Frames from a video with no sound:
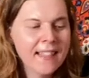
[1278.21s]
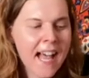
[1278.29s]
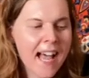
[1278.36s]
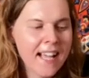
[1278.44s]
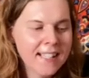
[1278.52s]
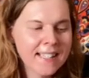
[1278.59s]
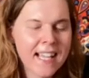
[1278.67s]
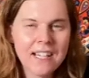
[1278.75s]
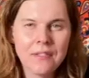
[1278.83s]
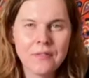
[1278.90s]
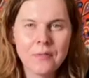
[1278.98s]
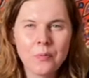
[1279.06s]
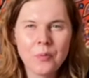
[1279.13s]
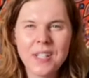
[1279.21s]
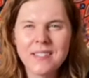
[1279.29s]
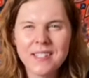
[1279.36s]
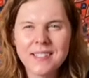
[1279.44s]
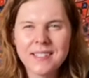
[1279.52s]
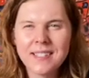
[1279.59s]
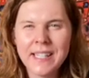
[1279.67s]
that is kind of what the
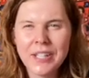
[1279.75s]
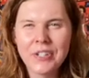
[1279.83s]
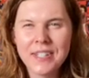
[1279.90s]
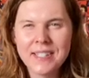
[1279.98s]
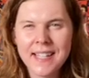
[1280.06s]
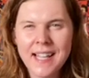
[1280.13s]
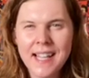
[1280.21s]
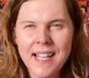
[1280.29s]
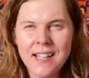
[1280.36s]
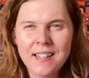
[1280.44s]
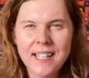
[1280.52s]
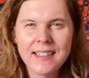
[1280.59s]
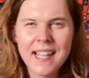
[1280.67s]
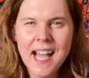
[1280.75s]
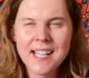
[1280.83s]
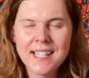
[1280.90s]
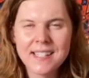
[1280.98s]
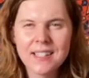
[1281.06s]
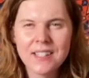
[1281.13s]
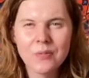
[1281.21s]
sustainer is saying. Like that
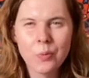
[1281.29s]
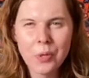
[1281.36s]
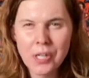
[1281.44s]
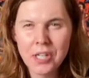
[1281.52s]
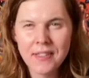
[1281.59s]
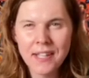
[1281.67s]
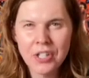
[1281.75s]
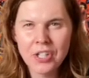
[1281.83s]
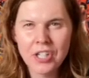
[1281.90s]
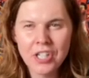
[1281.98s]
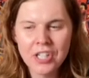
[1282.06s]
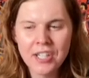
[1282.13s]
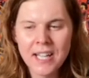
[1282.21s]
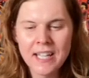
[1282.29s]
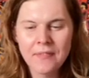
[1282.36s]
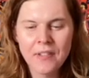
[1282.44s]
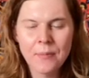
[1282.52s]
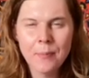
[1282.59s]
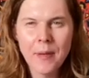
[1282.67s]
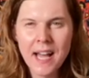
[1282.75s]
is the work that you're kind of
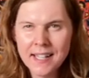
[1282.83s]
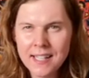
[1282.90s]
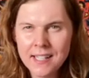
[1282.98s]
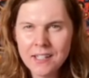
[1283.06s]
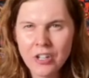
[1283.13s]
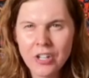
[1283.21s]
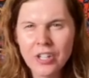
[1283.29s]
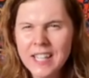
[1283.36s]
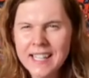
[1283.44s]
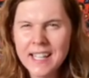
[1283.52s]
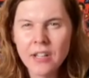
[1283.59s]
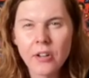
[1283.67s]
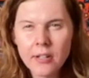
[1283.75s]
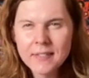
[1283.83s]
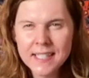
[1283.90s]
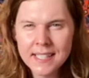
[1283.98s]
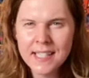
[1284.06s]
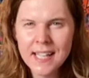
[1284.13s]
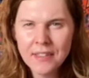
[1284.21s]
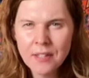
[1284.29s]
embodying or like engulfed
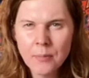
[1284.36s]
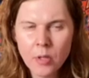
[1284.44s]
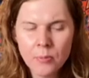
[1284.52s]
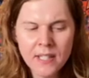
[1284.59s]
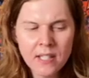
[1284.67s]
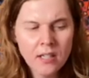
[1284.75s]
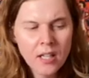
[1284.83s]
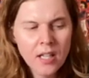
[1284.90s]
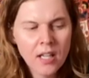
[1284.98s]
in at the moment.